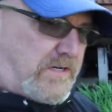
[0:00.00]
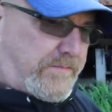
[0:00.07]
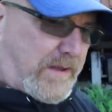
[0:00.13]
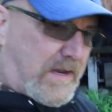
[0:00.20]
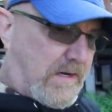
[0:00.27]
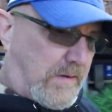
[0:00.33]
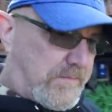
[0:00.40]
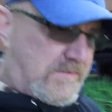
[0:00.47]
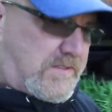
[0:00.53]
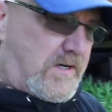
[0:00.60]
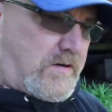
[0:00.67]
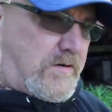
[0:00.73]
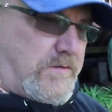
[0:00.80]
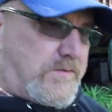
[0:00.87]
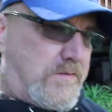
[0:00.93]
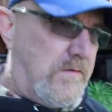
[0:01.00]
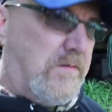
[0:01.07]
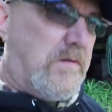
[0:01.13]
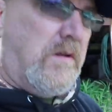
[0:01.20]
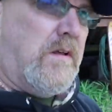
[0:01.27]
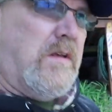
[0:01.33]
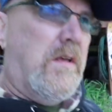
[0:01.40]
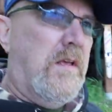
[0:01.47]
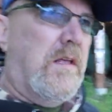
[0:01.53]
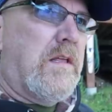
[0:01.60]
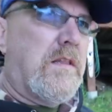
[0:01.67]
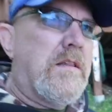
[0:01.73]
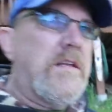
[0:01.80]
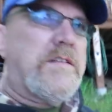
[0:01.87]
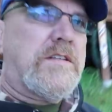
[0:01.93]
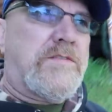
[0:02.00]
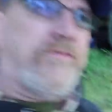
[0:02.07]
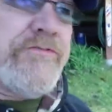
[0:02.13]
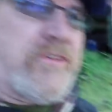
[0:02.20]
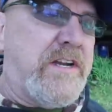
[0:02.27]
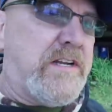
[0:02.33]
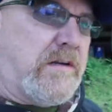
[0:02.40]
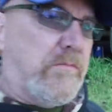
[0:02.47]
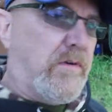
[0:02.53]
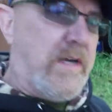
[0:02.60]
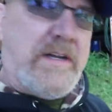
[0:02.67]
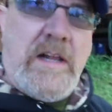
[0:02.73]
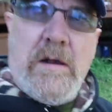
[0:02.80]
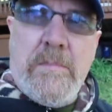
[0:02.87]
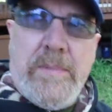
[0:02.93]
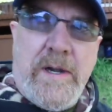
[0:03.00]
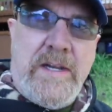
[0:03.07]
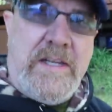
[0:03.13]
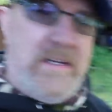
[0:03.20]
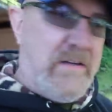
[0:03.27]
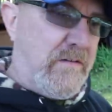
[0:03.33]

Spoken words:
you back upstairs. This is freedom right now, buddy.